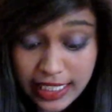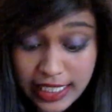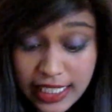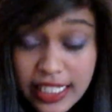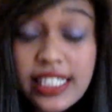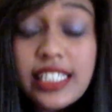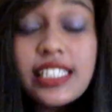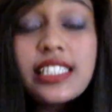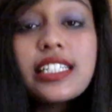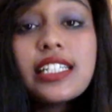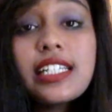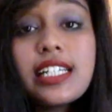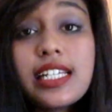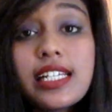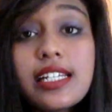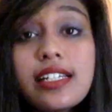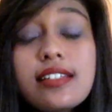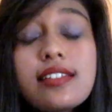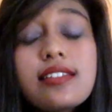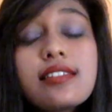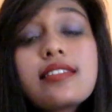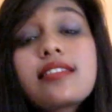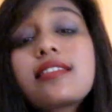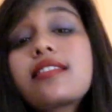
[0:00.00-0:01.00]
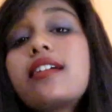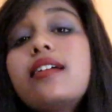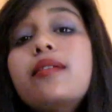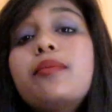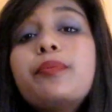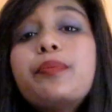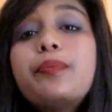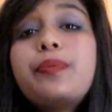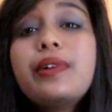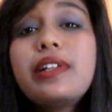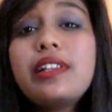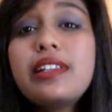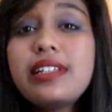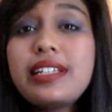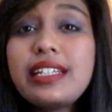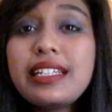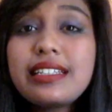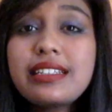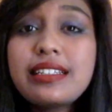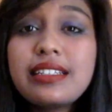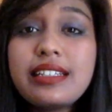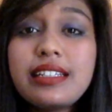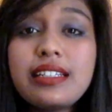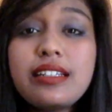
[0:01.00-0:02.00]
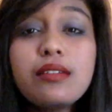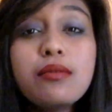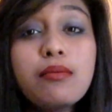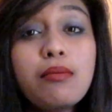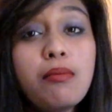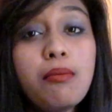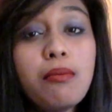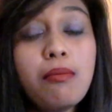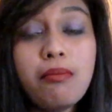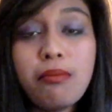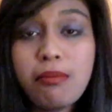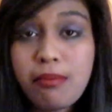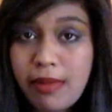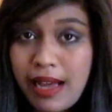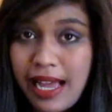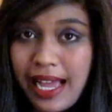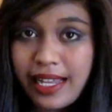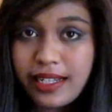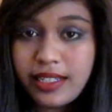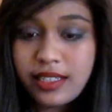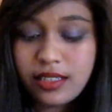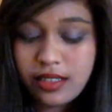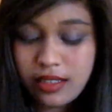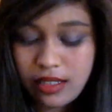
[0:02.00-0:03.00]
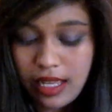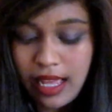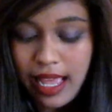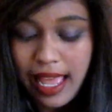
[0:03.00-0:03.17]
It is completely matte.